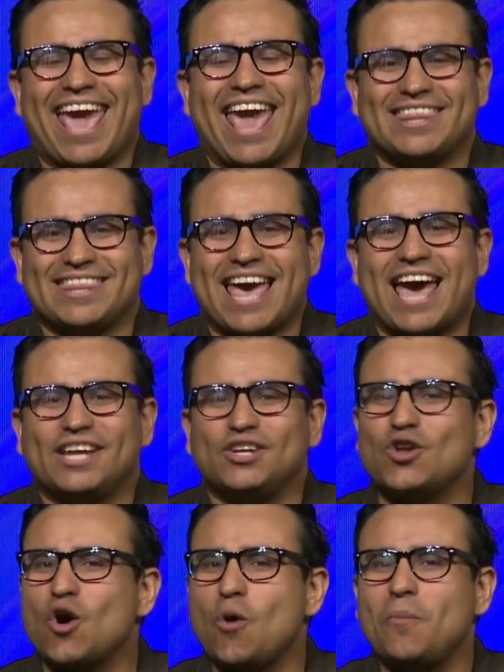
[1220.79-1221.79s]
and that
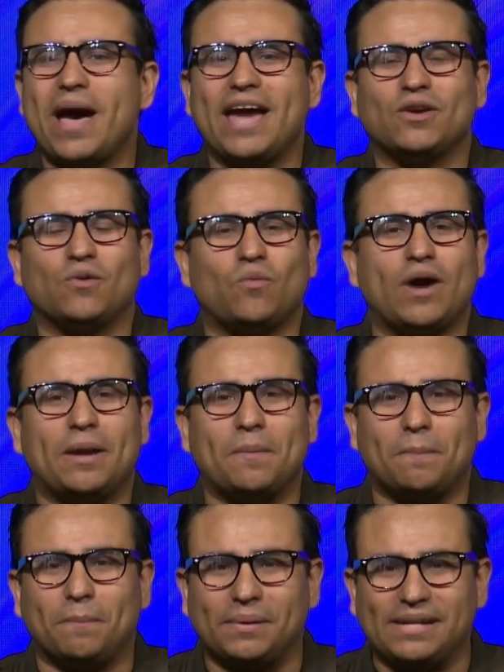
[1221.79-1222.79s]
no matter
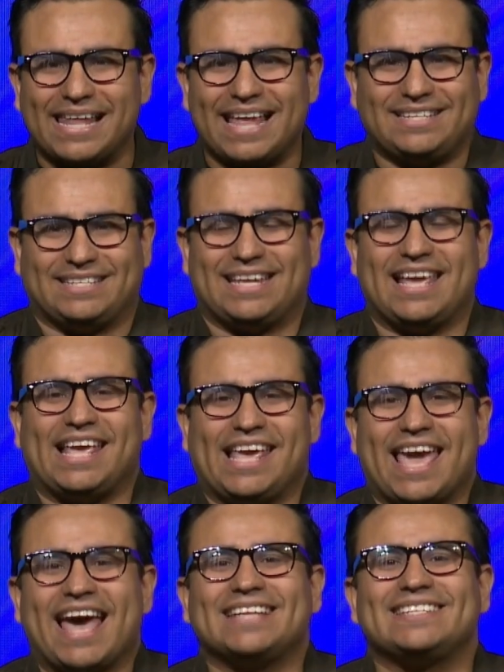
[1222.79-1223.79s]
what blessing
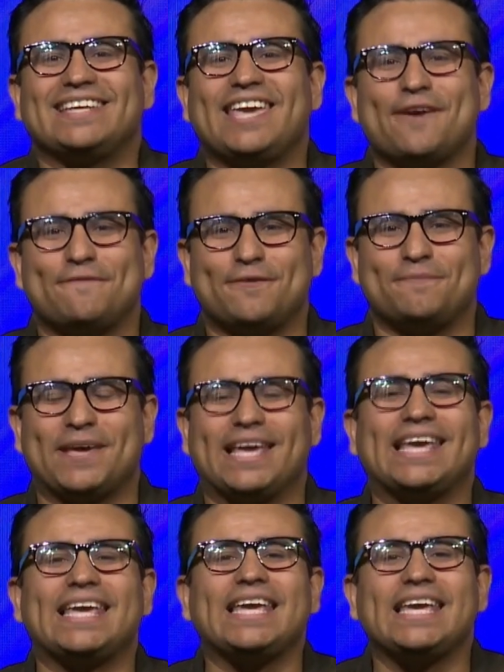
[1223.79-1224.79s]
he has given me,
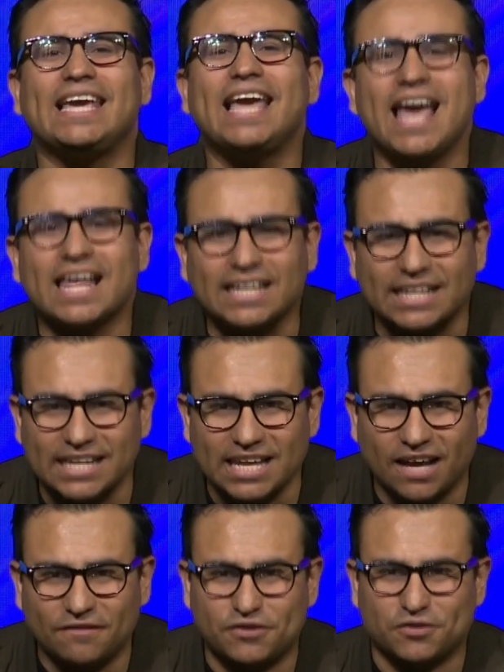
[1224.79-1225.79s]
he
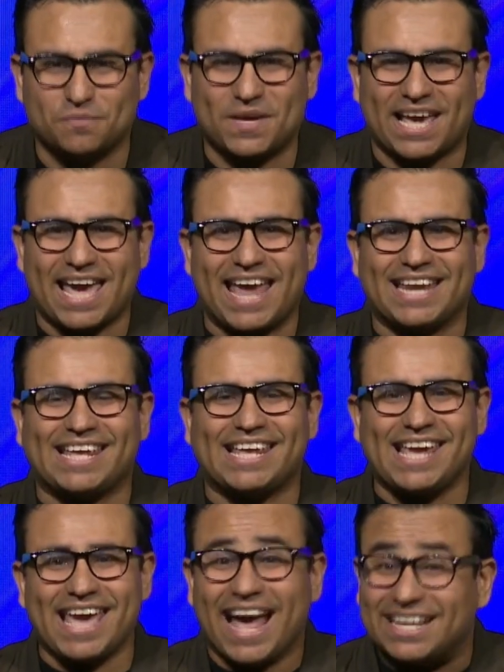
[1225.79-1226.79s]
loves me. And
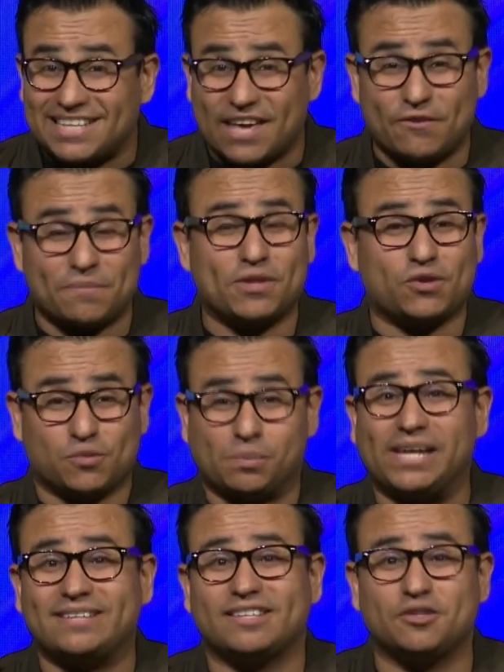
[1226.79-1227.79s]
he has given me those
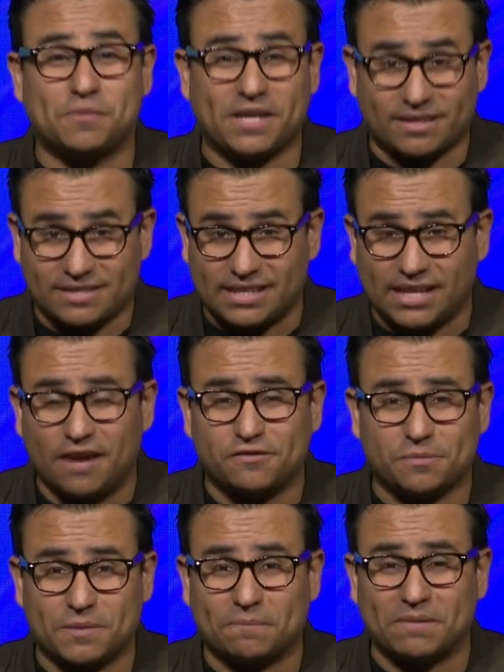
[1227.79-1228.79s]
blessings because he
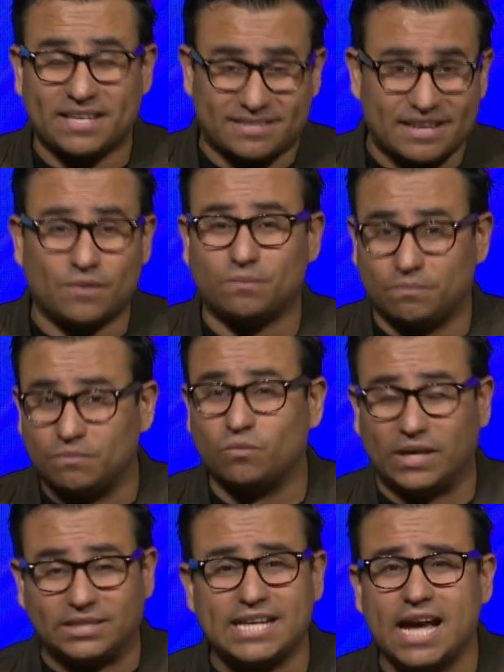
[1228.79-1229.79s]
loves me. He said,
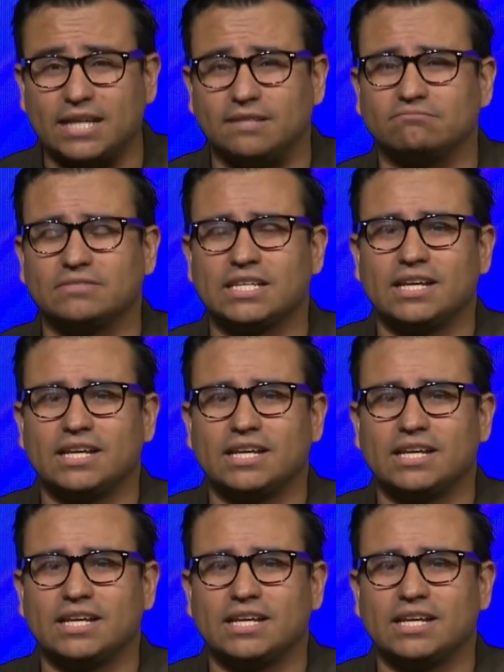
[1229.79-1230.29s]
well done.